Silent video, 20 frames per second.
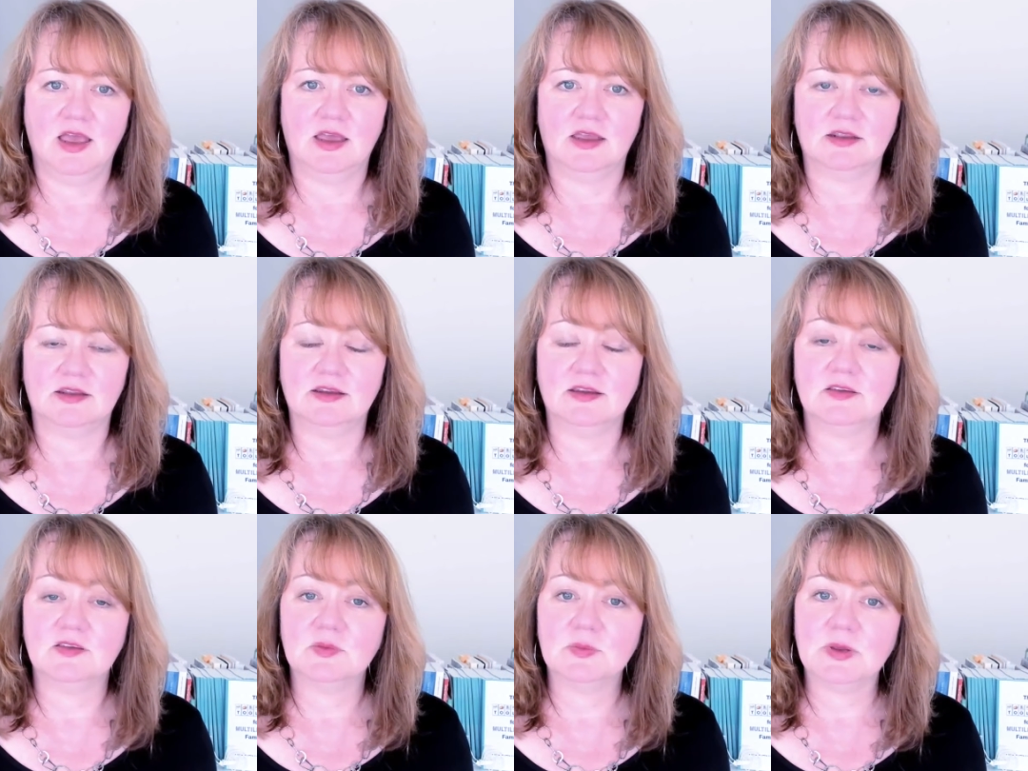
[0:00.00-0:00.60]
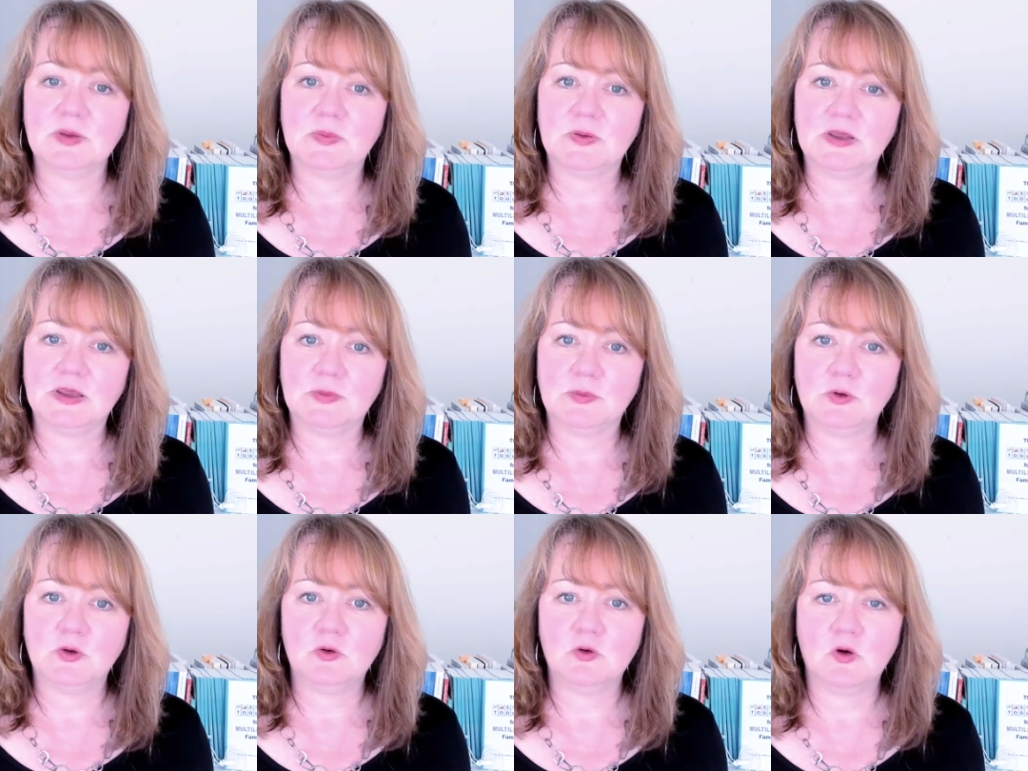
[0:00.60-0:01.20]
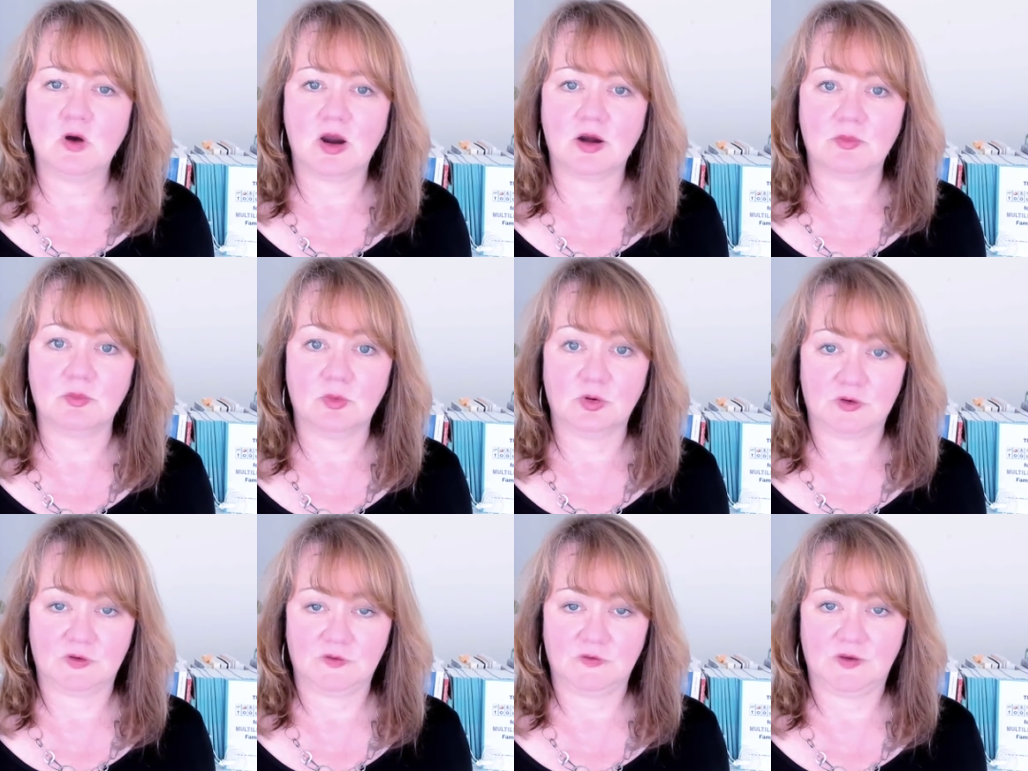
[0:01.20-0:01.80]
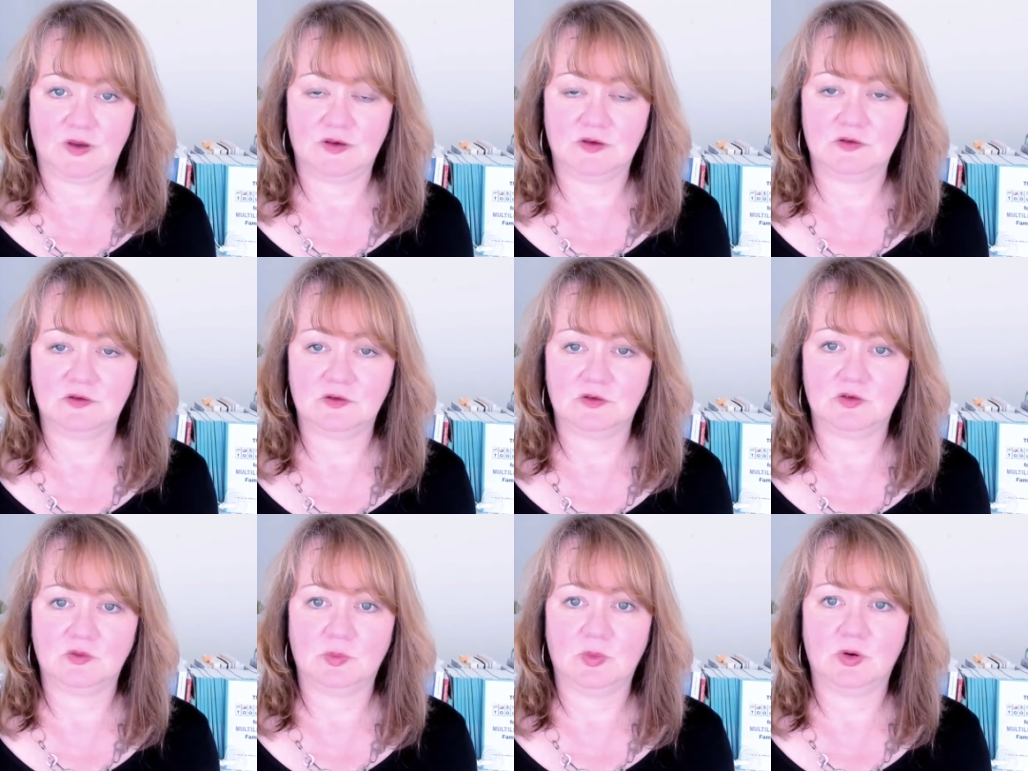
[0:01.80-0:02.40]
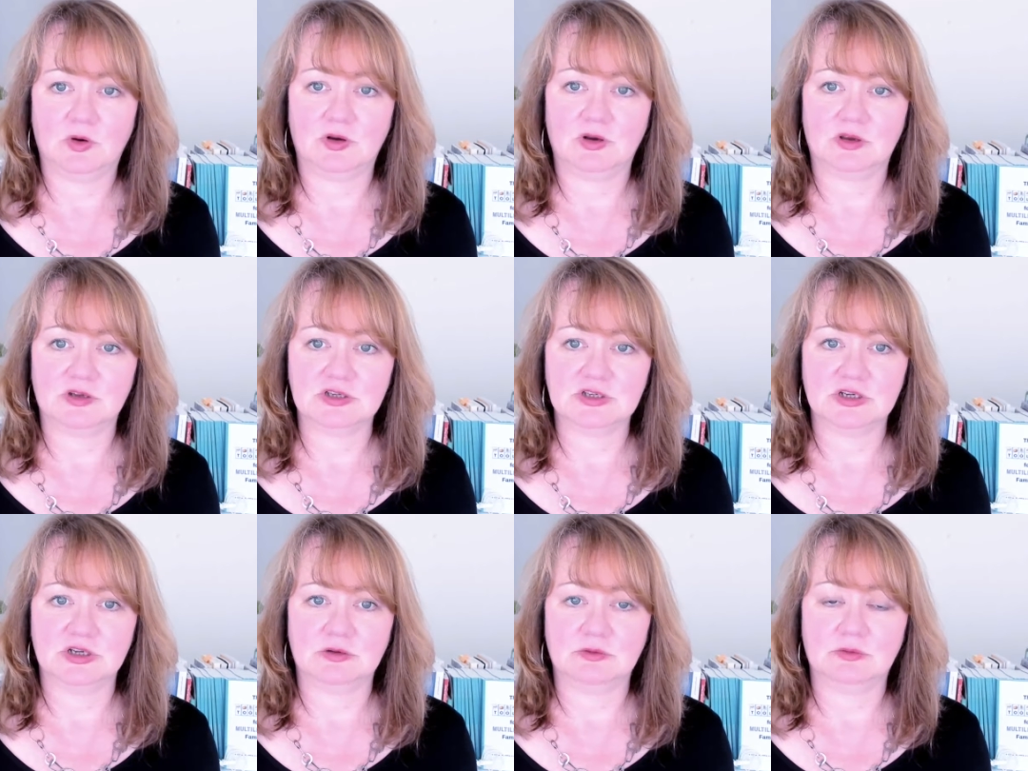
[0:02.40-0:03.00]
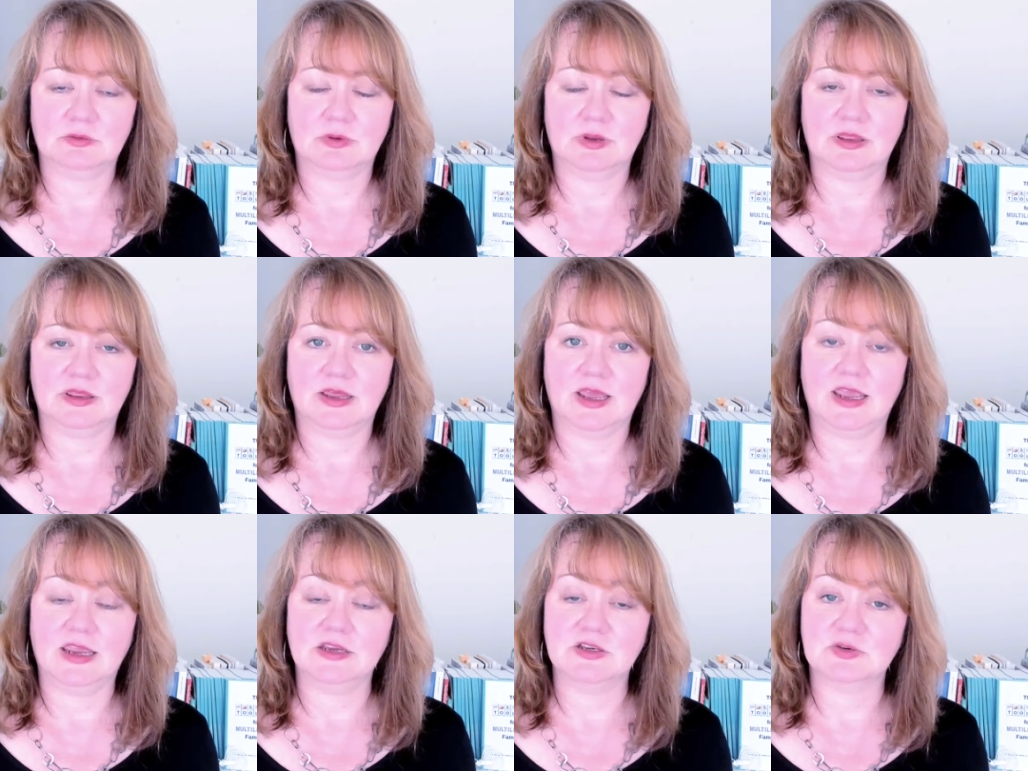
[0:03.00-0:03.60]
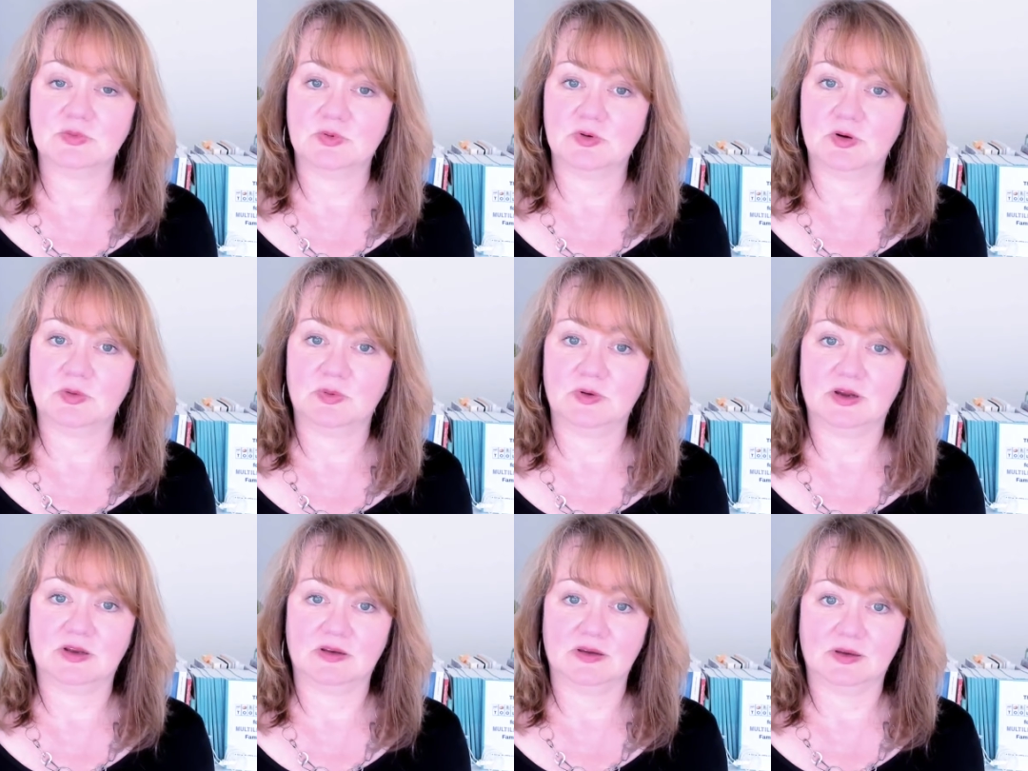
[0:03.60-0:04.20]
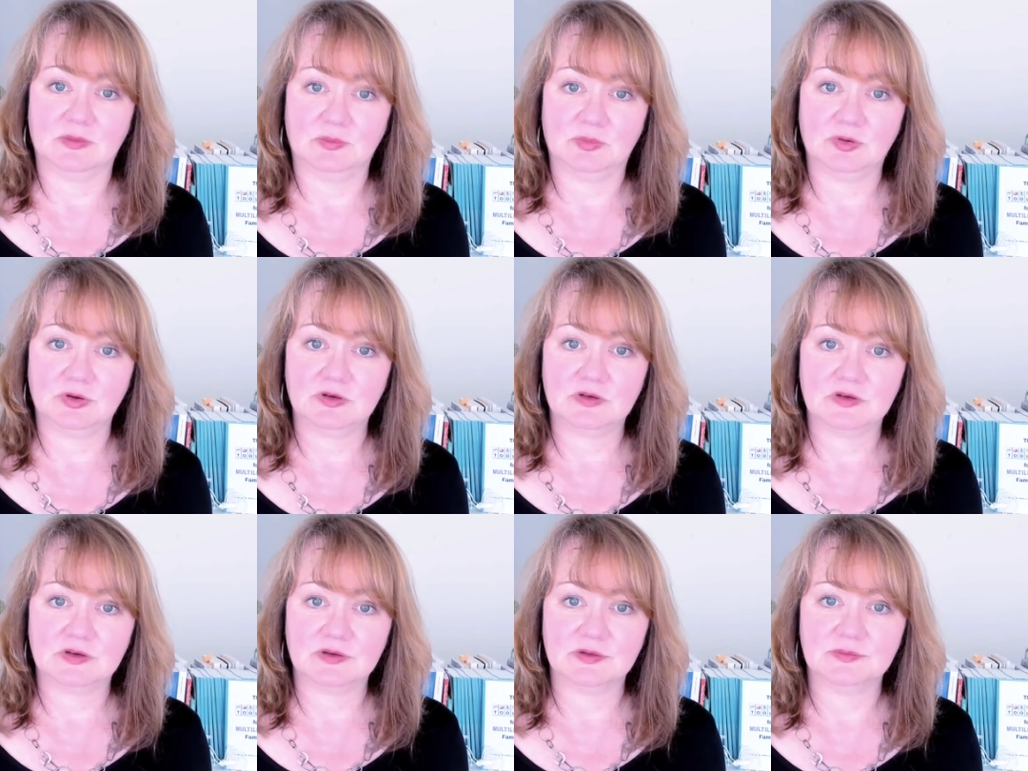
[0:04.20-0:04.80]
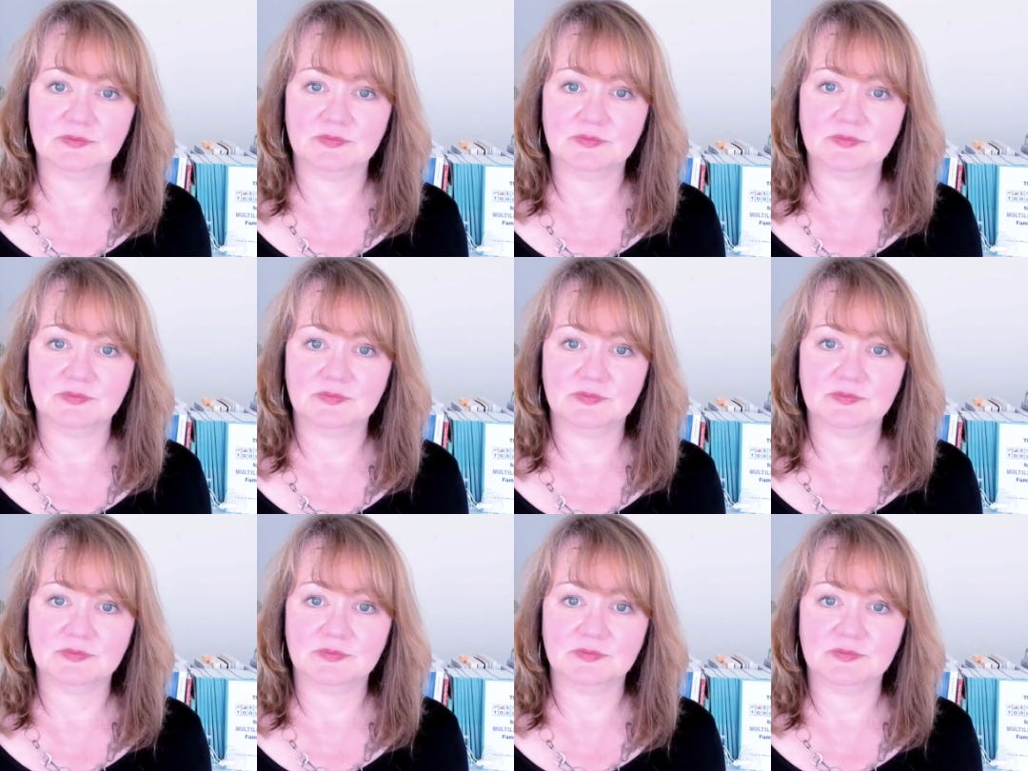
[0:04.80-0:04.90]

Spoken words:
Needs to be people who are motivated to support our children with age-appropriate input,